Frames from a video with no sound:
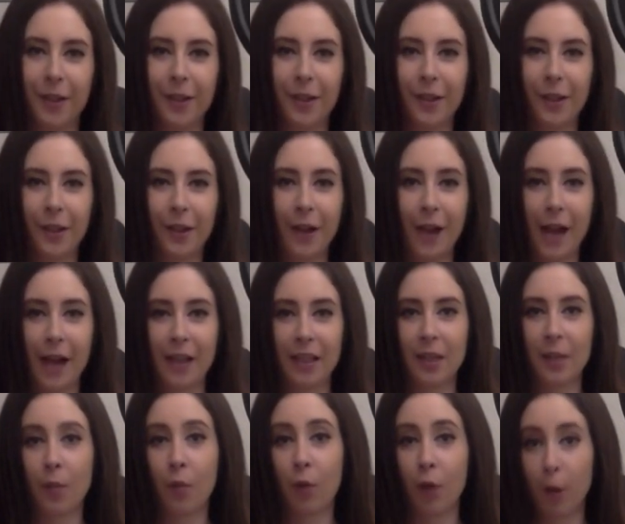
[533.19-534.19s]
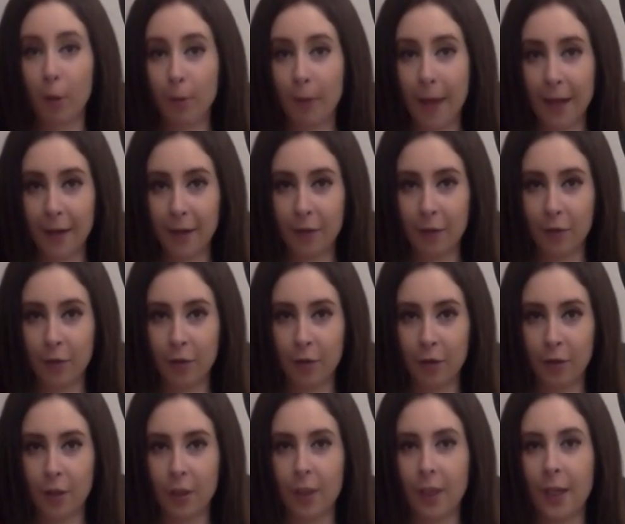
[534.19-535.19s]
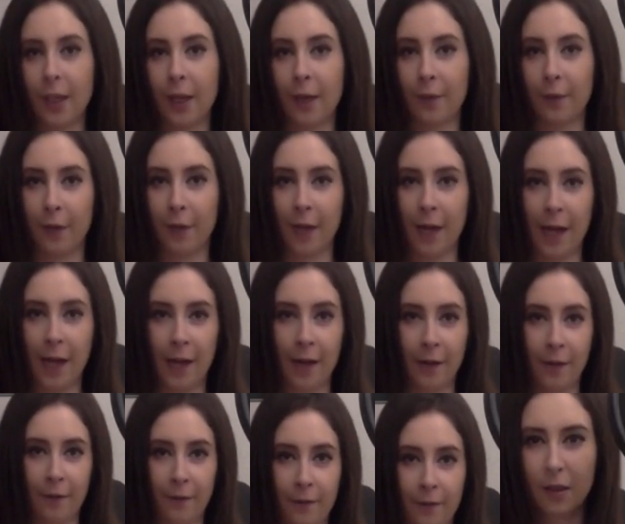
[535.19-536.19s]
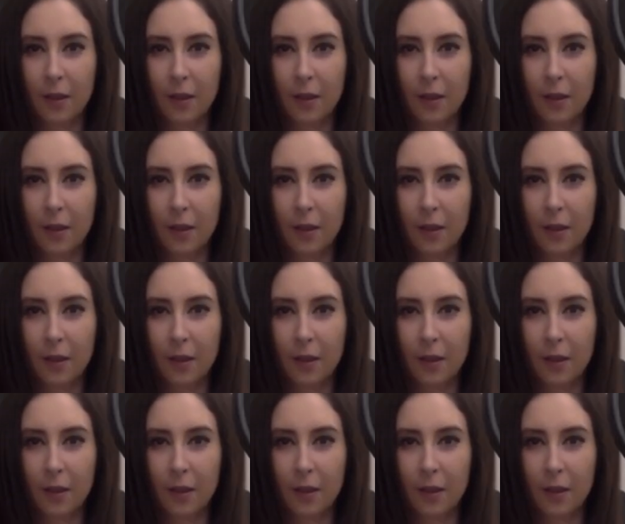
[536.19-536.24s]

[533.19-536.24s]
they're acting more radical than they ever have.